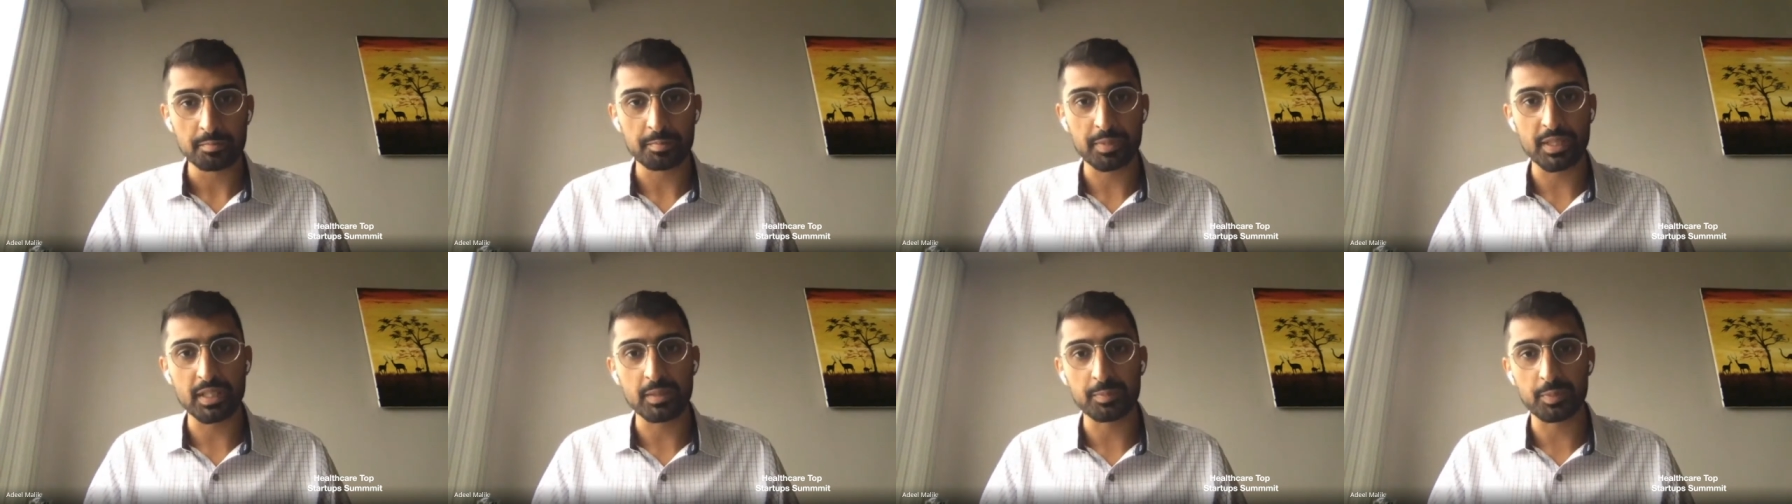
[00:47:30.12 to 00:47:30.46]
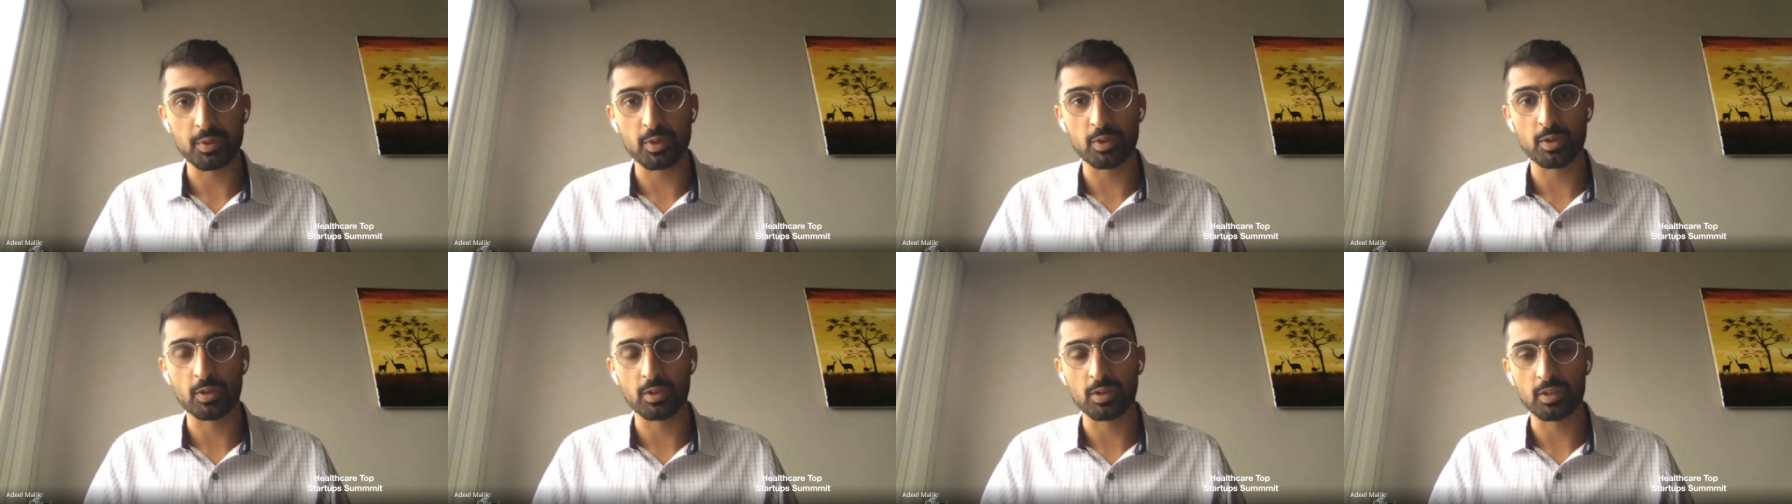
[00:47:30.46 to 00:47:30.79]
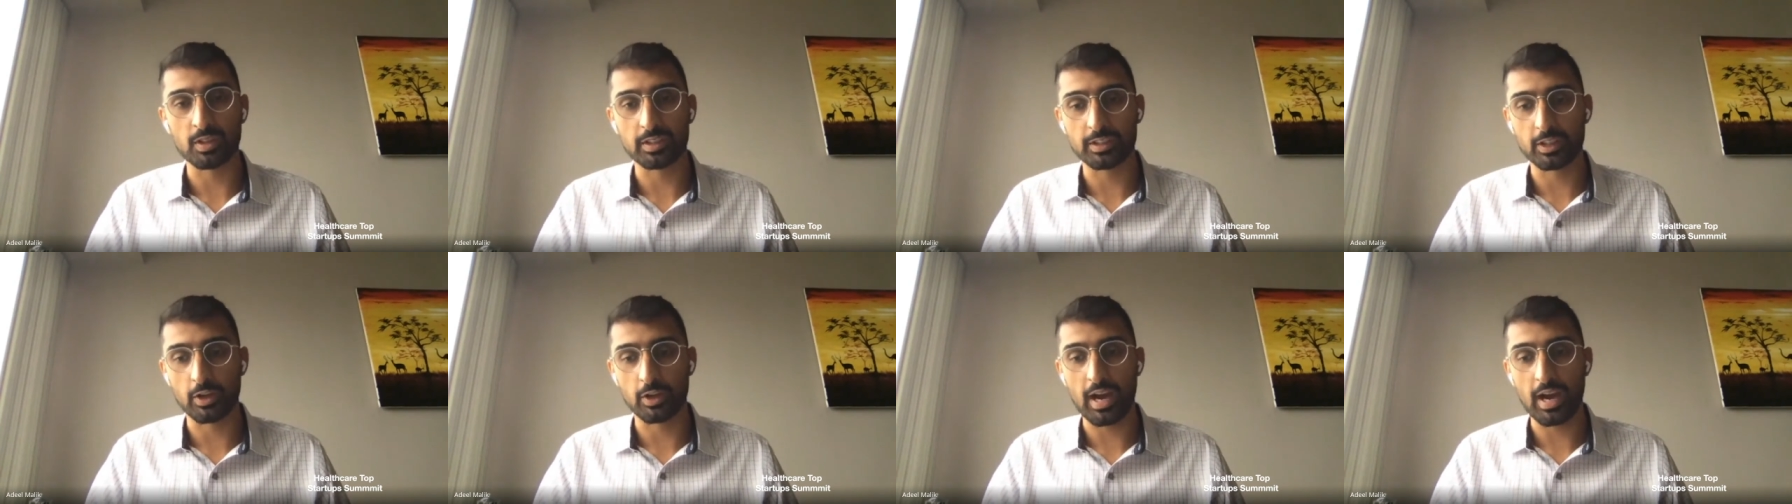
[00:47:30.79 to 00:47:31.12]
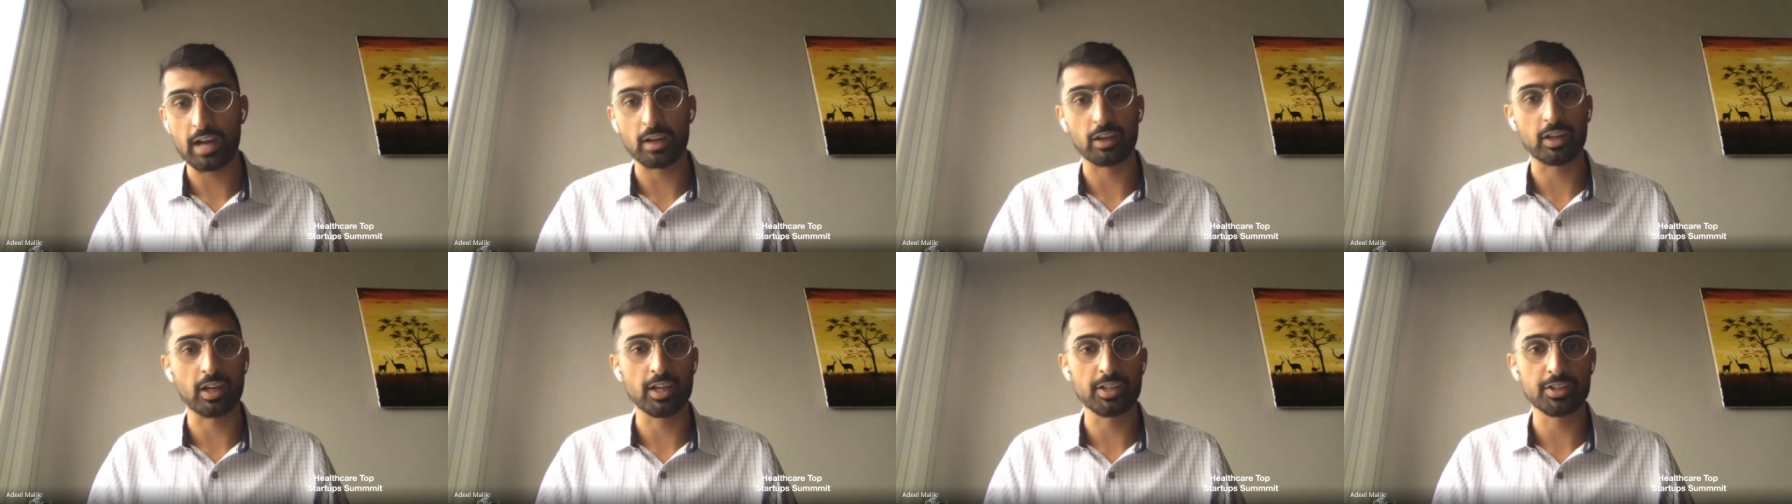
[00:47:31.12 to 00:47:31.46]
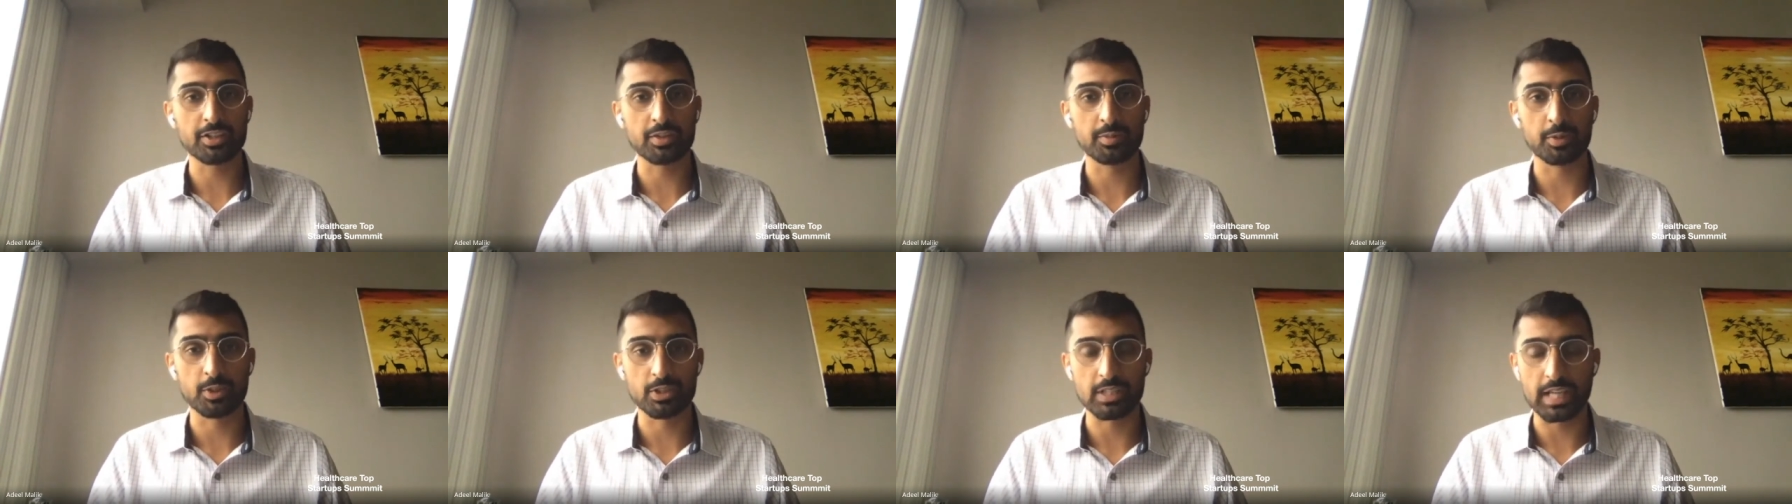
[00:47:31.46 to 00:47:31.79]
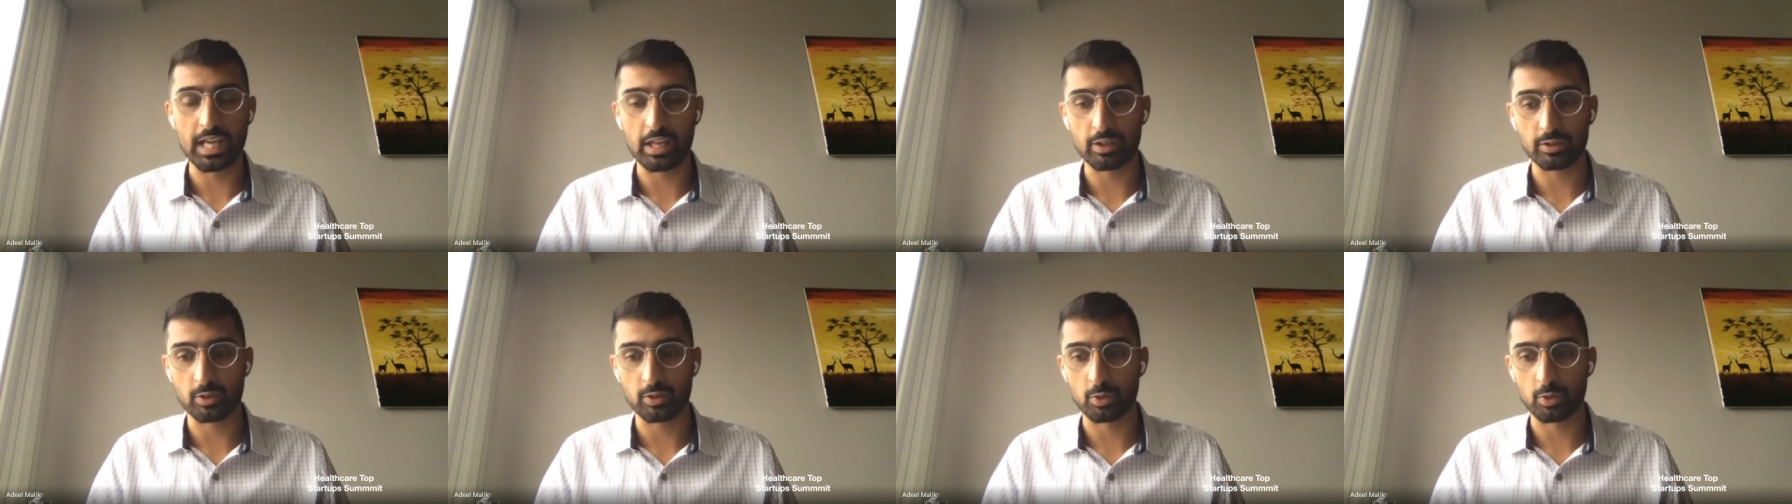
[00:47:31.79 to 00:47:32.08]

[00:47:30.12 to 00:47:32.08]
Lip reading: people, our customers and health